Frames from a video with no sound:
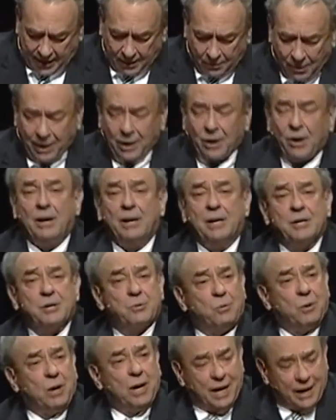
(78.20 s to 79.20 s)
He went on
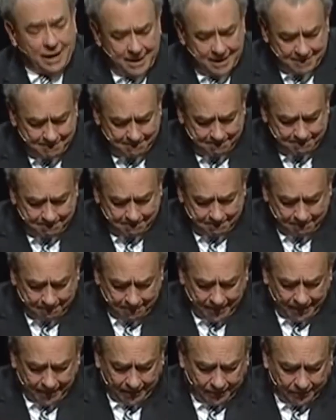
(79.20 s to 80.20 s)
his way
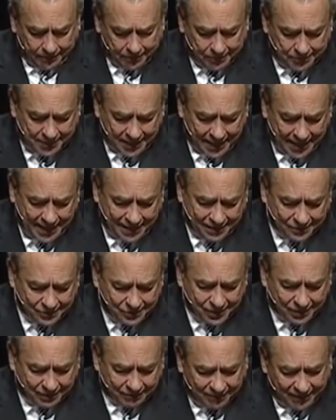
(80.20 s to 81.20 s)
through
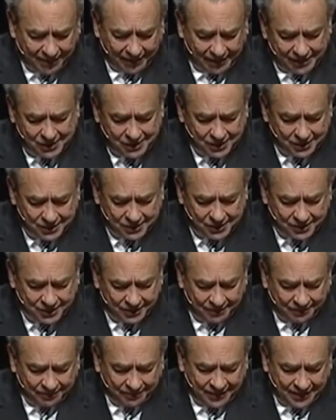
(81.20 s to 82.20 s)
towns and villages,